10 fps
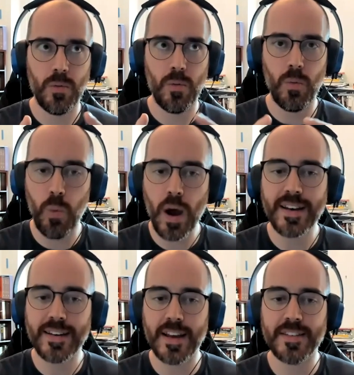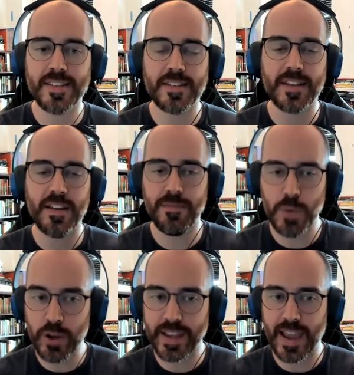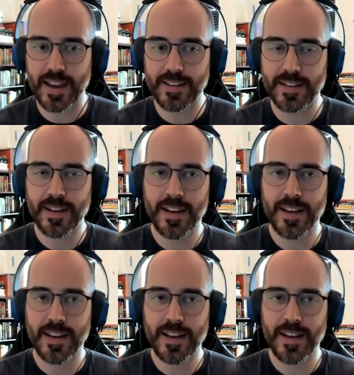What does this communicate